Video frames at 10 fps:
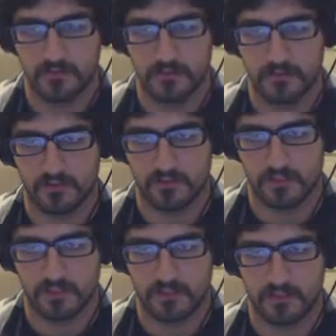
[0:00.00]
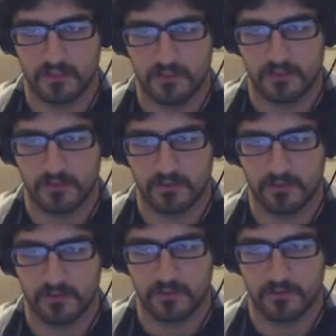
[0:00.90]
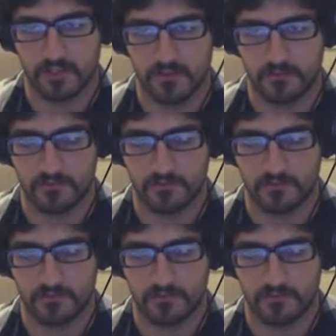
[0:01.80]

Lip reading: Exactly, so I can stop